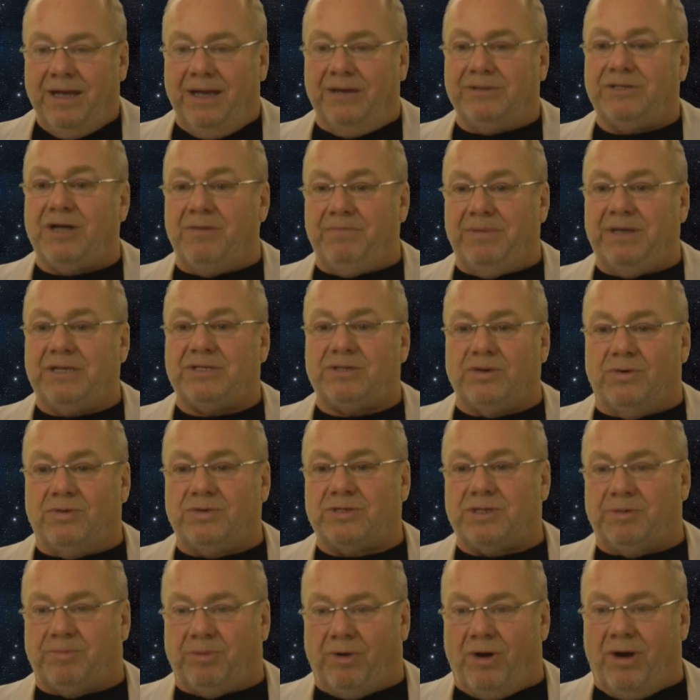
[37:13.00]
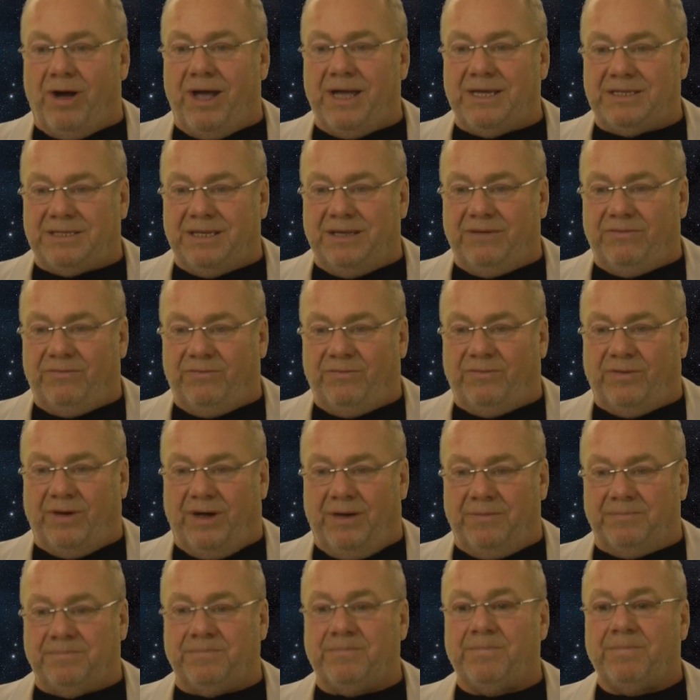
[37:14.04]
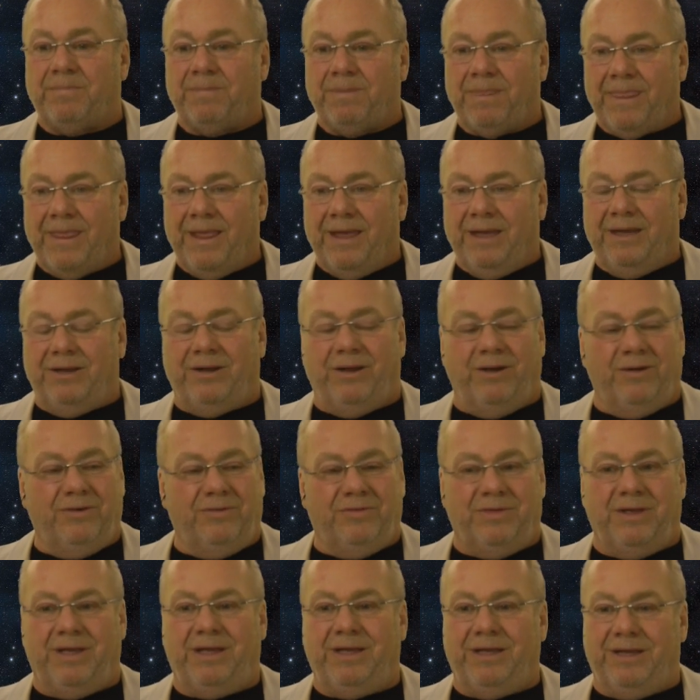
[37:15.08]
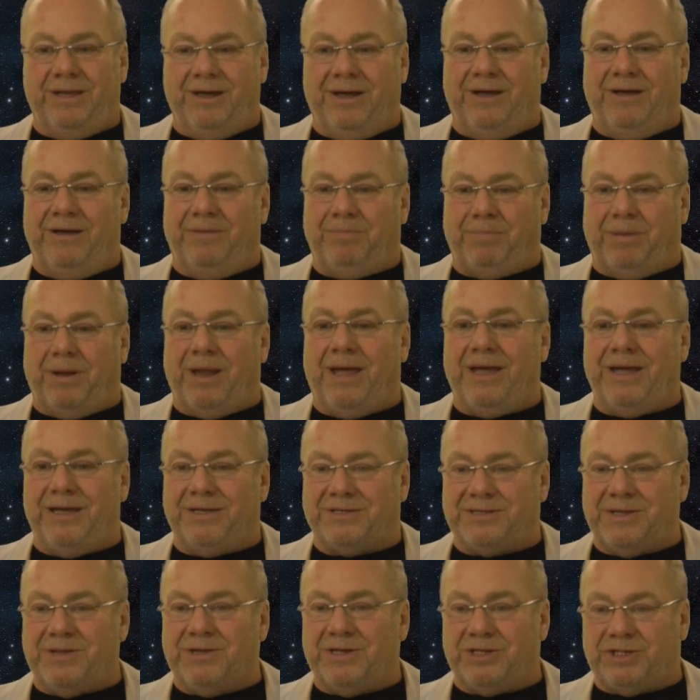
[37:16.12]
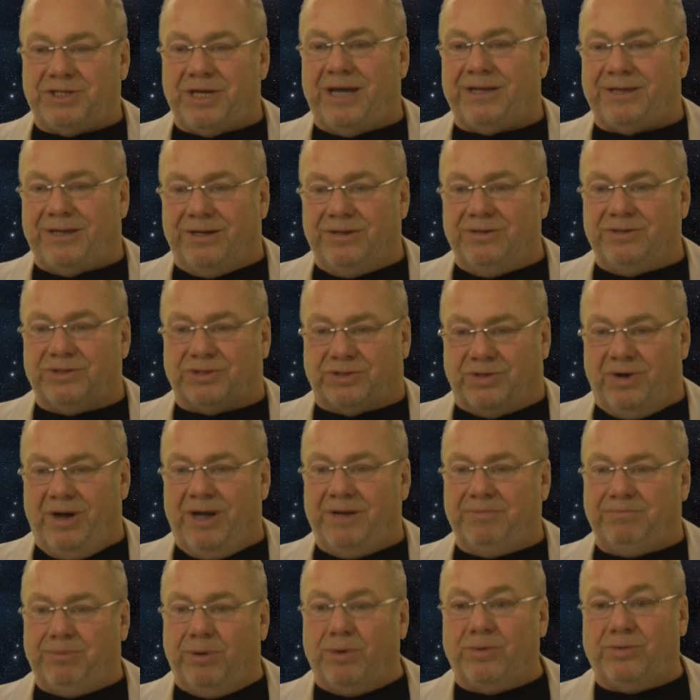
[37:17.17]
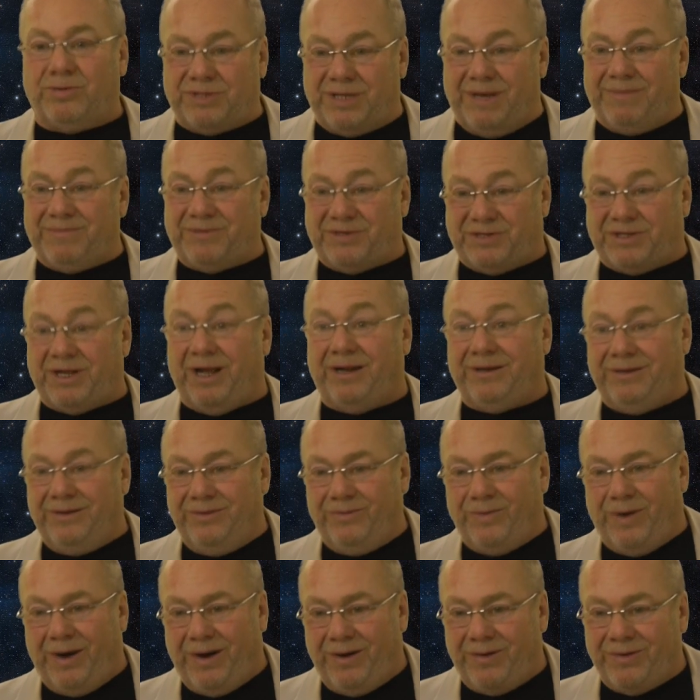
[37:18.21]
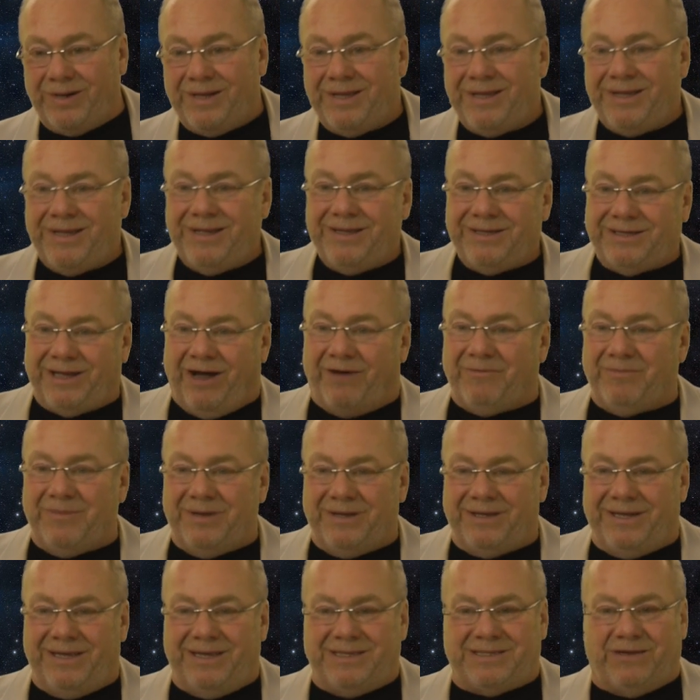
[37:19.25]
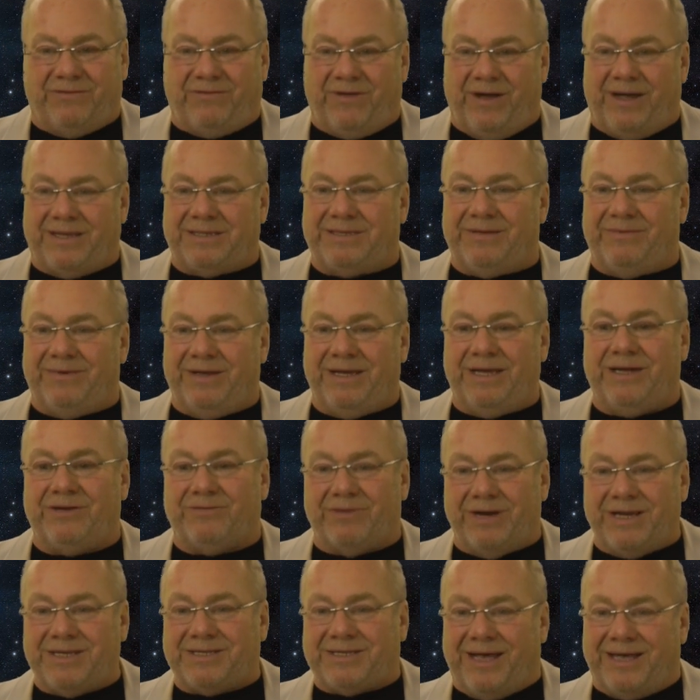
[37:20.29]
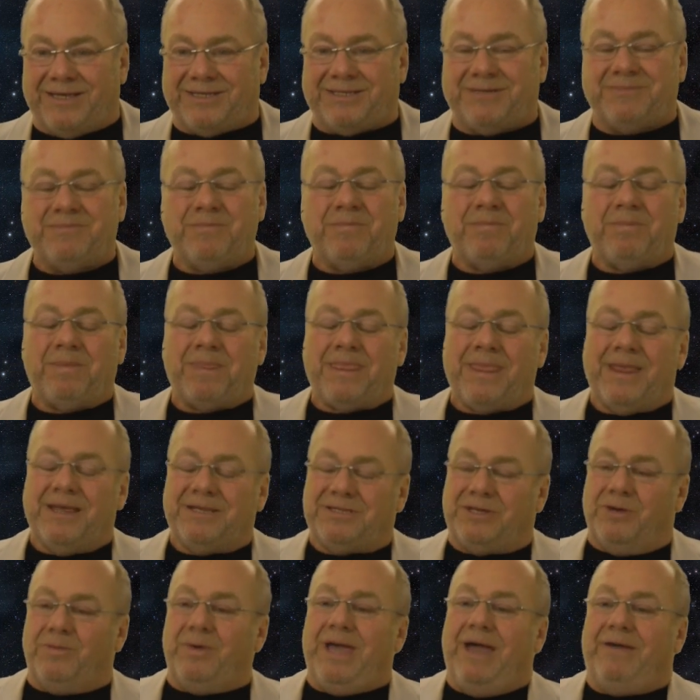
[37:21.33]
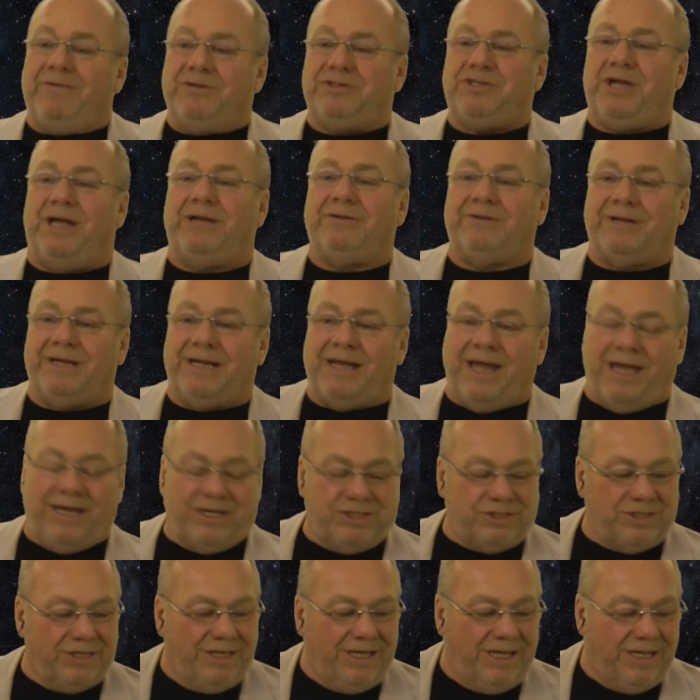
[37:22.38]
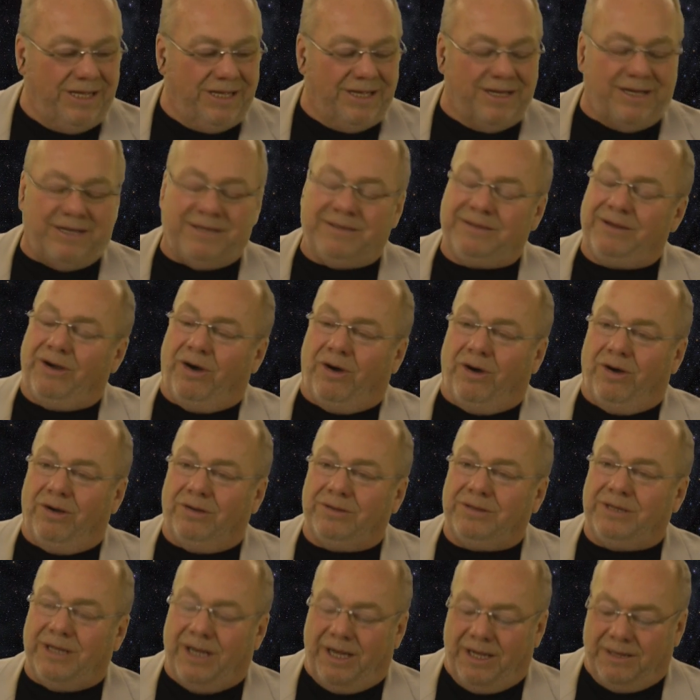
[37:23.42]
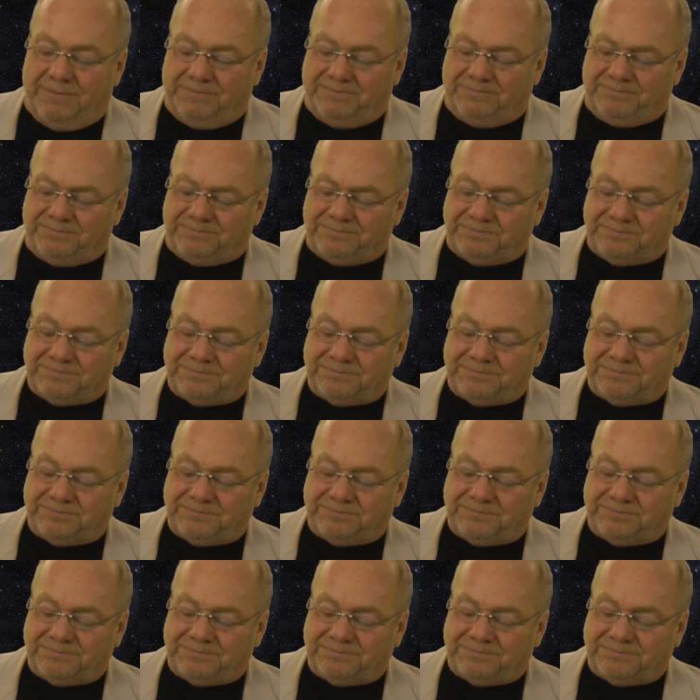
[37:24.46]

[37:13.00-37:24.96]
don't be at all surprised if, the players in the shadows try and pull some stunt while government is effectively in recess. So we have a general election here on the